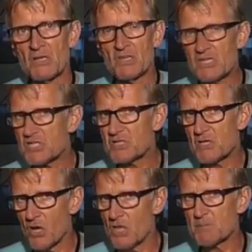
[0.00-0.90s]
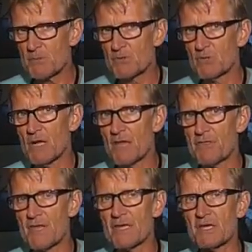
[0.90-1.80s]
This hospital, I
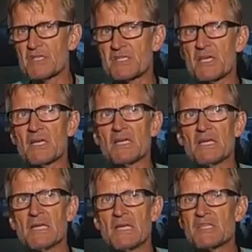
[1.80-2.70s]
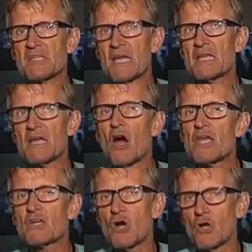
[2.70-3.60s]
think, is an
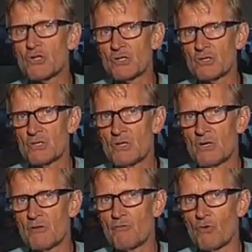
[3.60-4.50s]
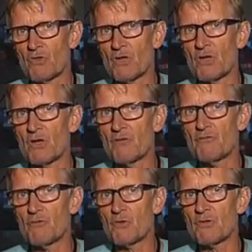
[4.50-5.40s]
icon for
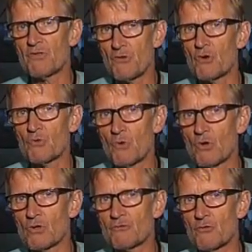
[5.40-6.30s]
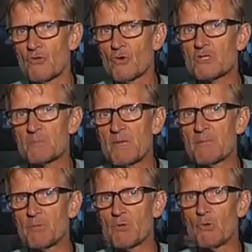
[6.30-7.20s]
the third world, for those
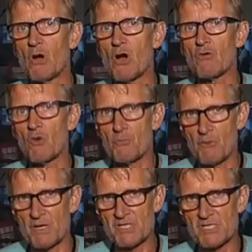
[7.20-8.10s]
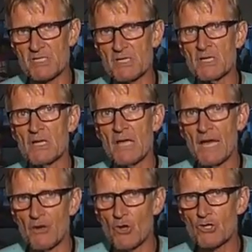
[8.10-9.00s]
people who are oppressed
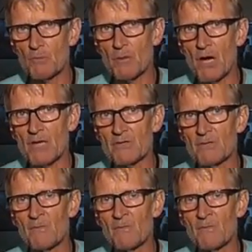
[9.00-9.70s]
and occupied,